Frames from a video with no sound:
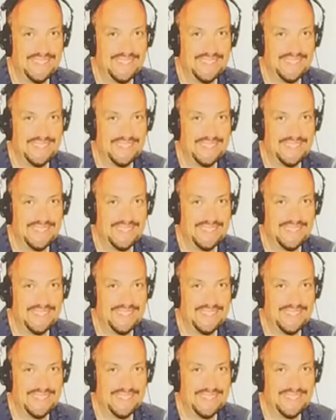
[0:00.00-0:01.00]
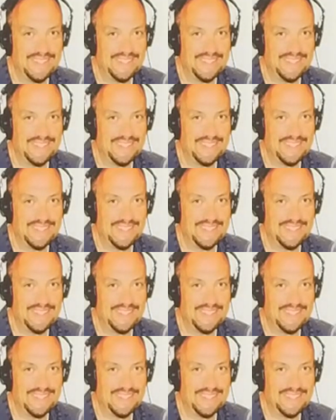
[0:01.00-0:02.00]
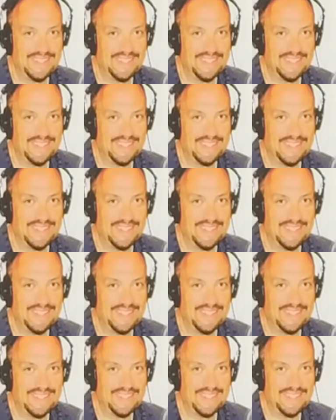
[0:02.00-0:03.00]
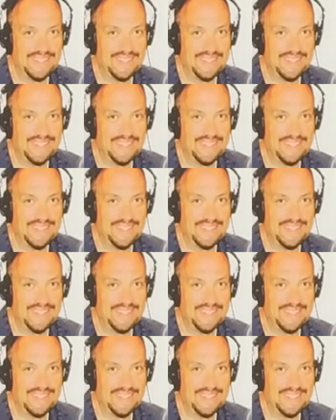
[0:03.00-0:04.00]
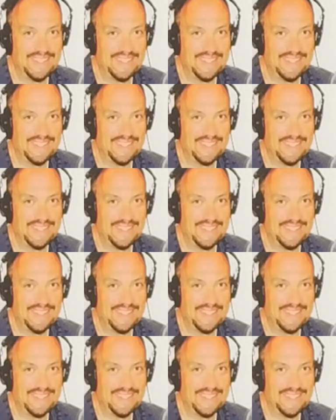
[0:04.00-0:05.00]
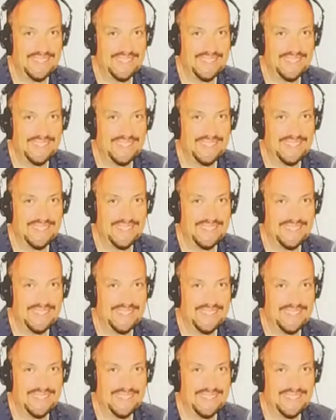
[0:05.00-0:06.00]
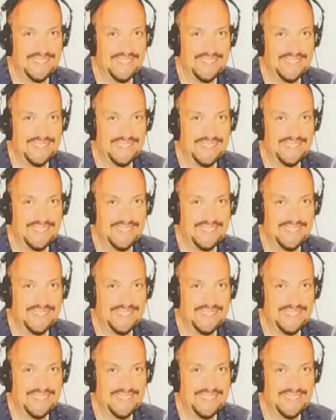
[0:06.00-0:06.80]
No words are spoken by the person on screen.